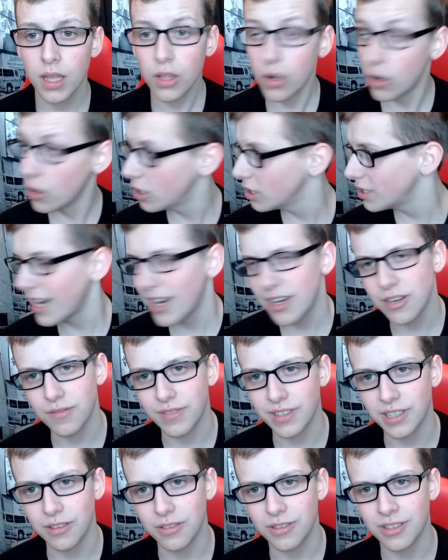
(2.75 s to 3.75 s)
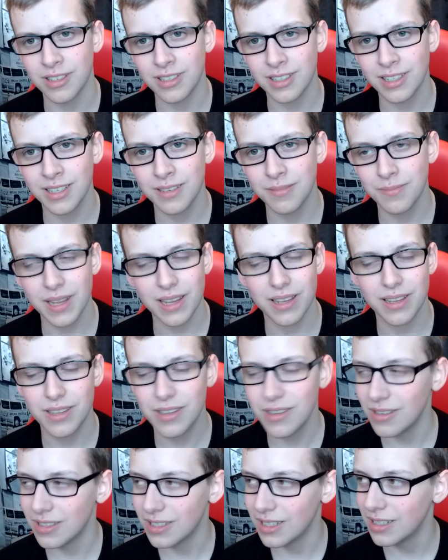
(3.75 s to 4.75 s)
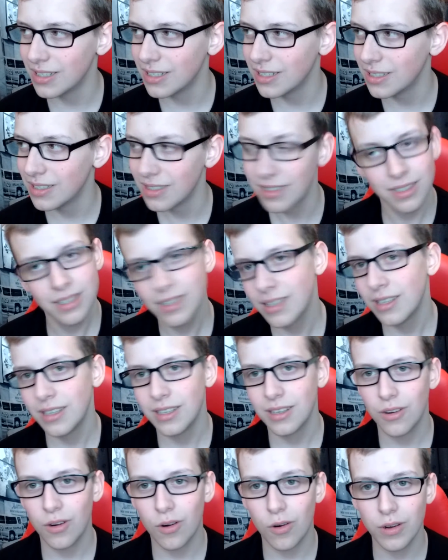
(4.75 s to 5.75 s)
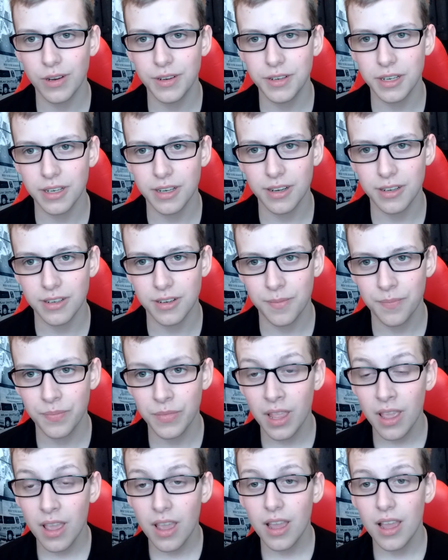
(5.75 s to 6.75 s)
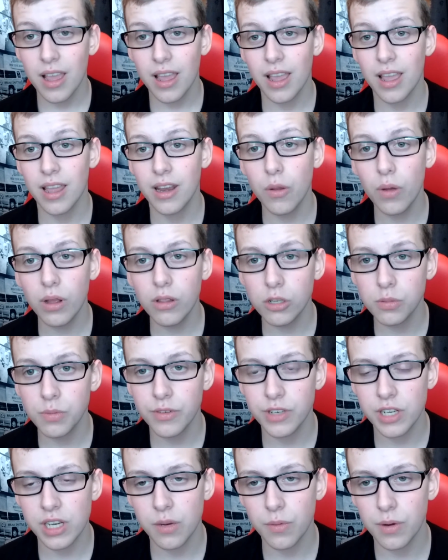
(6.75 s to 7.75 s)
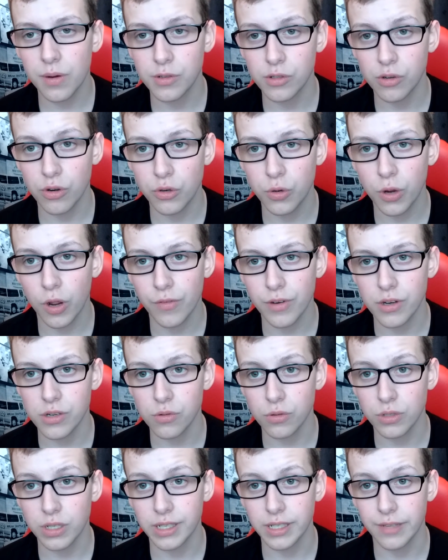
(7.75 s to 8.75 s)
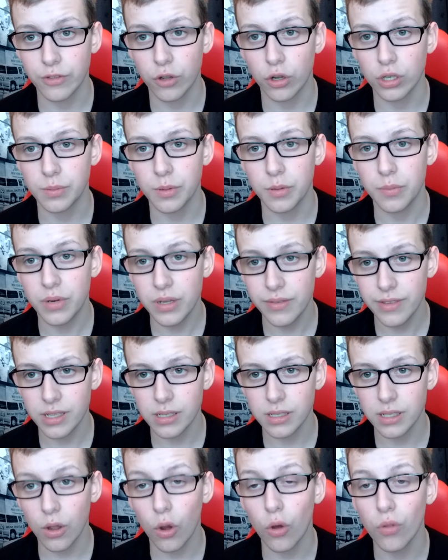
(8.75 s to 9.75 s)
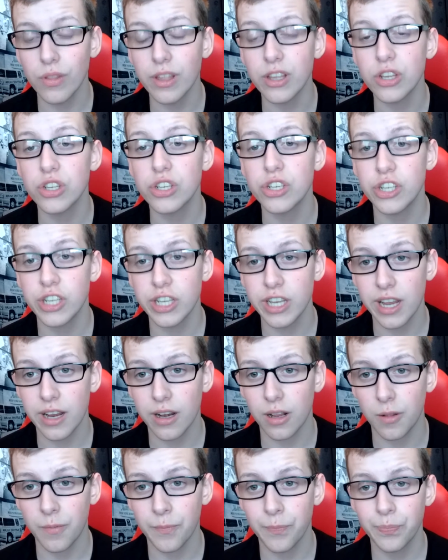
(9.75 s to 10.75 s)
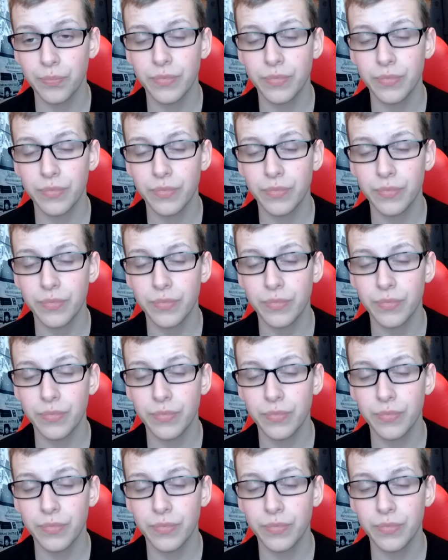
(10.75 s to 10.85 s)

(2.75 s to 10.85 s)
Done a lot of sexual videos recently, my god. Horny teenager. Uh, now I lost my virginity when I was around 12 years old, as I've talked about previously on this channel.